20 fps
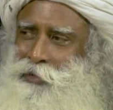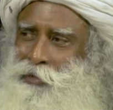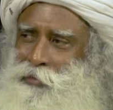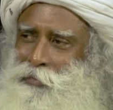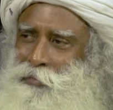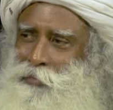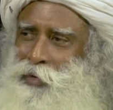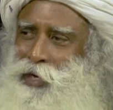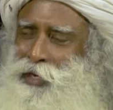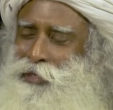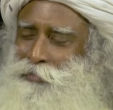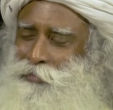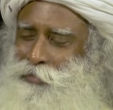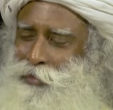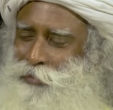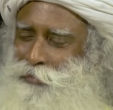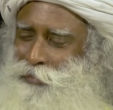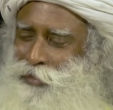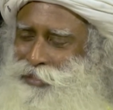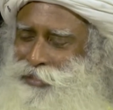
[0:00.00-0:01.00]
When
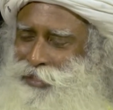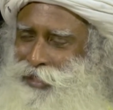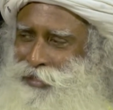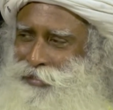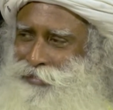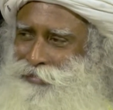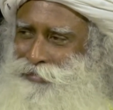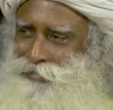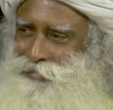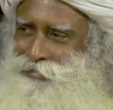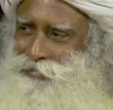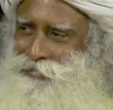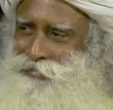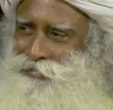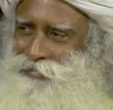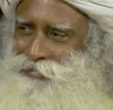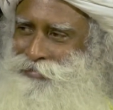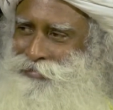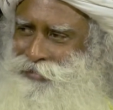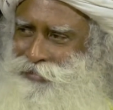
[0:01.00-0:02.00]
will we change
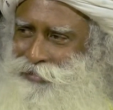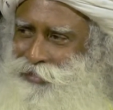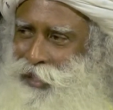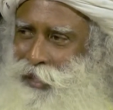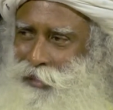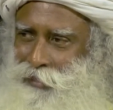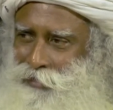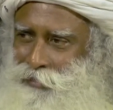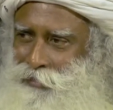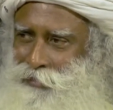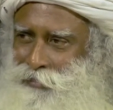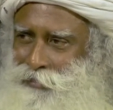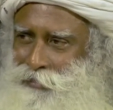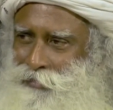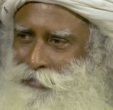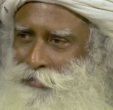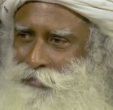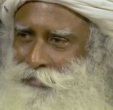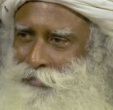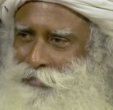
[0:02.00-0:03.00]
this idea
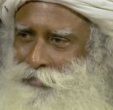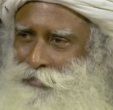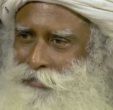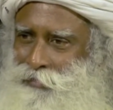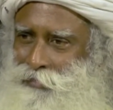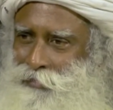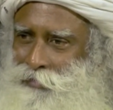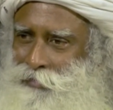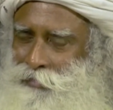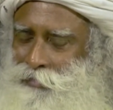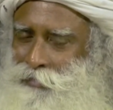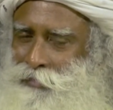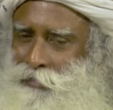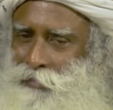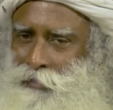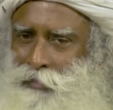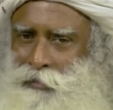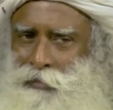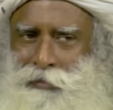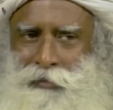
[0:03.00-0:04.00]

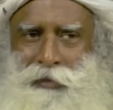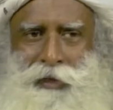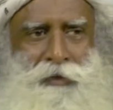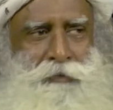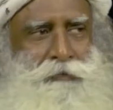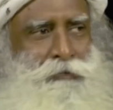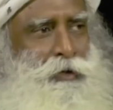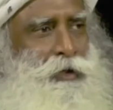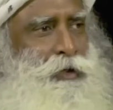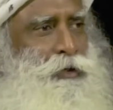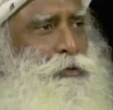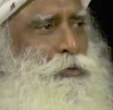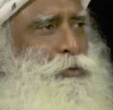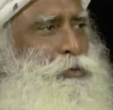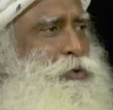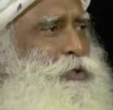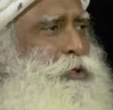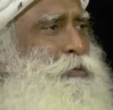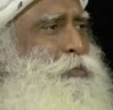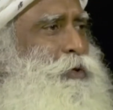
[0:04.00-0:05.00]
that we can
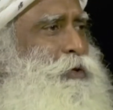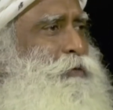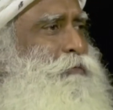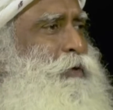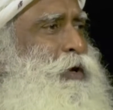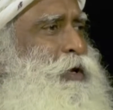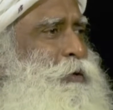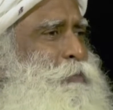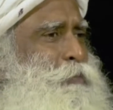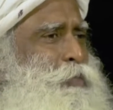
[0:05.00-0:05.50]
do something very